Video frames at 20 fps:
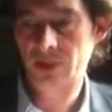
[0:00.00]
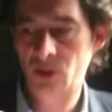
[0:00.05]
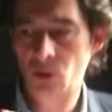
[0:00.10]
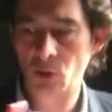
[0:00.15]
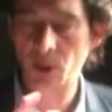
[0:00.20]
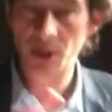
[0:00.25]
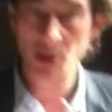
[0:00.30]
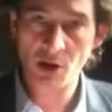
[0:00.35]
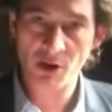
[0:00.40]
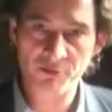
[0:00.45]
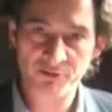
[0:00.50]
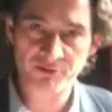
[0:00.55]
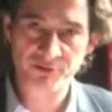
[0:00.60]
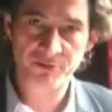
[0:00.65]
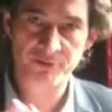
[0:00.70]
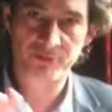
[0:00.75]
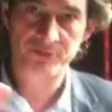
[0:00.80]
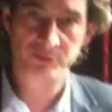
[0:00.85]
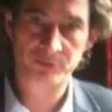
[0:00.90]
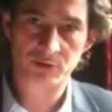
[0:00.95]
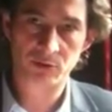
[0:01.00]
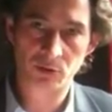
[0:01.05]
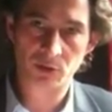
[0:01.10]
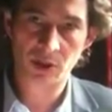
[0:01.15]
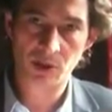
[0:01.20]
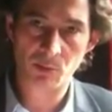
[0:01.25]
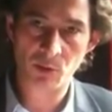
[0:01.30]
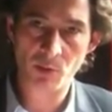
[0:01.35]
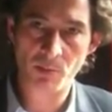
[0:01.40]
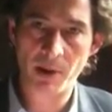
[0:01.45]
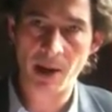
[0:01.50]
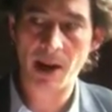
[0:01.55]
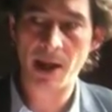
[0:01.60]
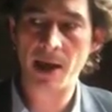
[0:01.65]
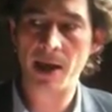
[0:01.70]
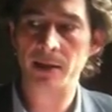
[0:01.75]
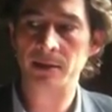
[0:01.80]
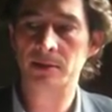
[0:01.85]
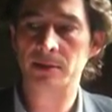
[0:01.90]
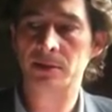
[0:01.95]
good enough to keep the
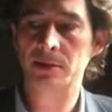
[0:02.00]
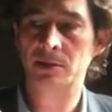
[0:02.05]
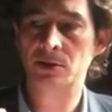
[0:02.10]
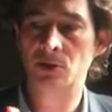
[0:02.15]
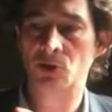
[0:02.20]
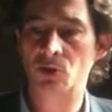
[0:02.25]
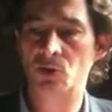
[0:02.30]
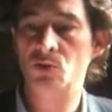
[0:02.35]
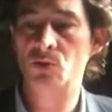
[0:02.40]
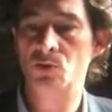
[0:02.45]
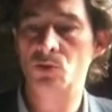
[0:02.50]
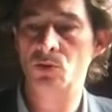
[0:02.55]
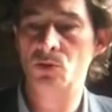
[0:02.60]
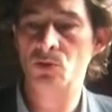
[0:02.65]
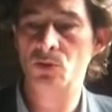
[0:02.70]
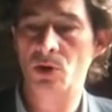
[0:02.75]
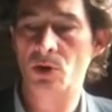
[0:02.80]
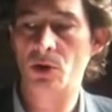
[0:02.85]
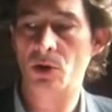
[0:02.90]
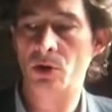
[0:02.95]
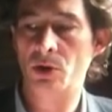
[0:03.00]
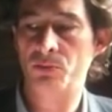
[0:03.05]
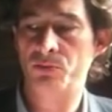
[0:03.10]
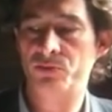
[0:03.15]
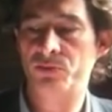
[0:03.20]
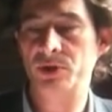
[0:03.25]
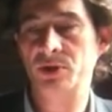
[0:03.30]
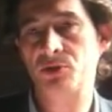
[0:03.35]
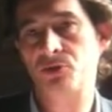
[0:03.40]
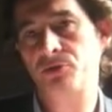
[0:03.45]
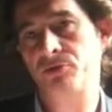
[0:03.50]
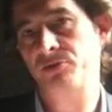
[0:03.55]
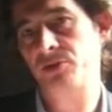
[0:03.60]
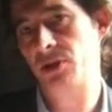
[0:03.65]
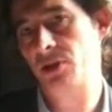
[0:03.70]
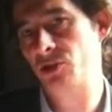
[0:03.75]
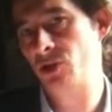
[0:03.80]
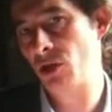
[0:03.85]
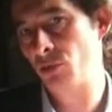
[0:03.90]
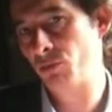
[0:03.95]
balance, to preserve
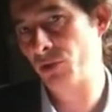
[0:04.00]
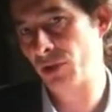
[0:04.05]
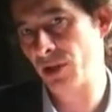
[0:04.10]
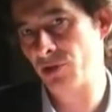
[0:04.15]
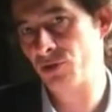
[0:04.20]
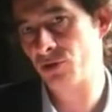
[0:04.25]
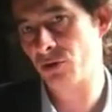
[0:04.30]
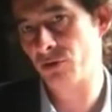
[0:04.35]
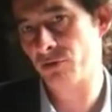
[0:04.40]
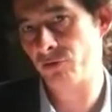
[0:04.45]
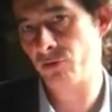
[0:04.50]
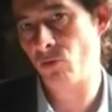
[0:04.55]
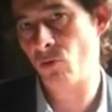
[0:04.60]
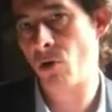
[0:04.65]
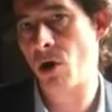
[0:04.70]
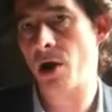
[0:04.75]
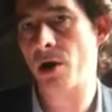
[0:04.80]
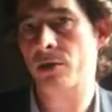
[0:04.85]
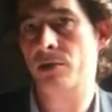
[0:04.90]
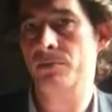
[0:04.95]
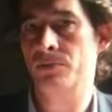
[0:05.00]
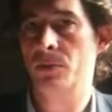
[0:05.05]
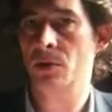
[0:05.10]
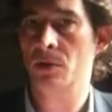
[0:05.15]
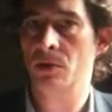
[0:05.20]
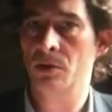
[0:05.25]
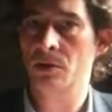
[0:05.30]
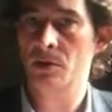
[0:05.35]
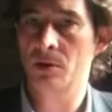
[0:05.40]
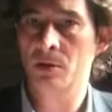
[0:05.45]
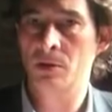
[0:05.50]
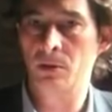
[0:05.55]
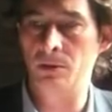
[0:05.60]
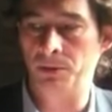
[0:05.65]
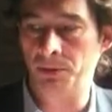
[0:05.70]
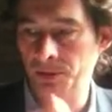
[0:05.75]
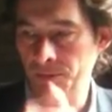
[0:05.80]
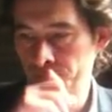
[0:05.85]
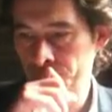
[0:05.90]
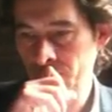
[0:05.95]
the aging potential of the wine.
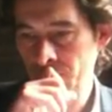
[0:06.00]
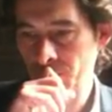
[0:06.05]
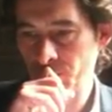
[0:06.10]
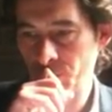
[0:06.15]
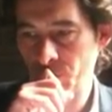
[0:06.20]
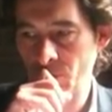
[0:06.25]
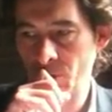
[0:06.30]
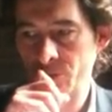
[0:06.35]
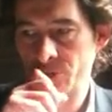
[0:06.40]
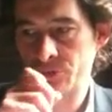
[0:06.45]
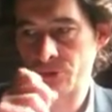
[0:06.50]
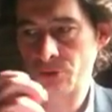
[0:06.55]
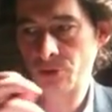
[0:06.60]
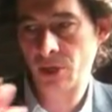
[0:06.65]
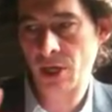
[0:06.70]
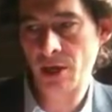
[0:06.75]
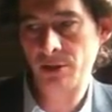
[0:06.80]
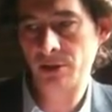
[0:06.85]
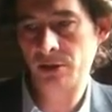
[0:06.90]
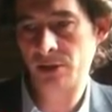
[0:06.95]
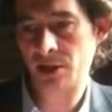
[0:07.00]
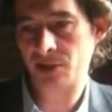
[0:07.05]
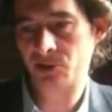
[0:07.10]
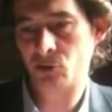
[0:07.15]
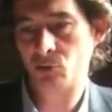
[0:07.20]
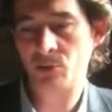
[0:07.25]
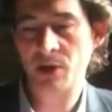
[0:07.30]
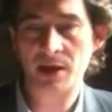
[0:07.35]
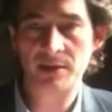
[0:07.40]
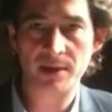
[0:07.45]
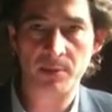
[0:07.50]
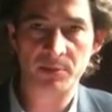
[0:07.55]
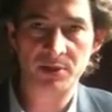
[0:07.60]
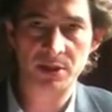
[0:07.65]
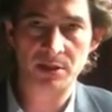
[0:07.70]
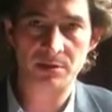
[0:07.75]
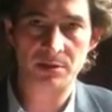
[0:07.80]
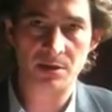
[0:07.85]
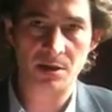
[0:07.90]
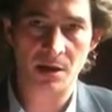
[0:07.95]
But again, it has to be
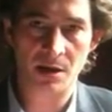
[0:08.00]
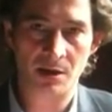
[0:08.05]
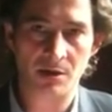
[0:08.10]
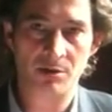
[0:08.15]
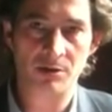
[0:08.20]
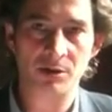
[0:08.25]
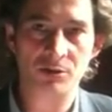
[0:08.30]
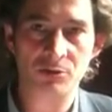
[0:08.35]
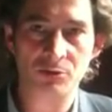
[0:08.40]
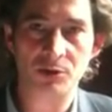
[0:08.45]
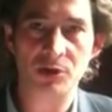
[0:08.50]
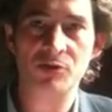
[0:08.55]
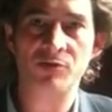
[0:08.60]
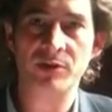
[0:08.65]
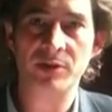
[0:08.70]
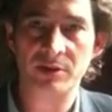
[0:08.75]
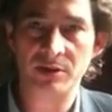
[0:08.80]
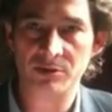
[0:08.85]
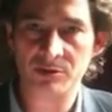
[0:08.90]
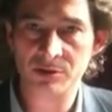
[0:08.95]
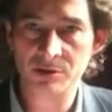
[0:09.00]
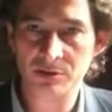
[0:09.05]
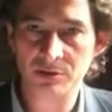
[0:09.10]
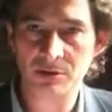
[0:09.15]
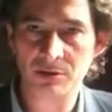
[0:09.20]
adapted according to each vintage.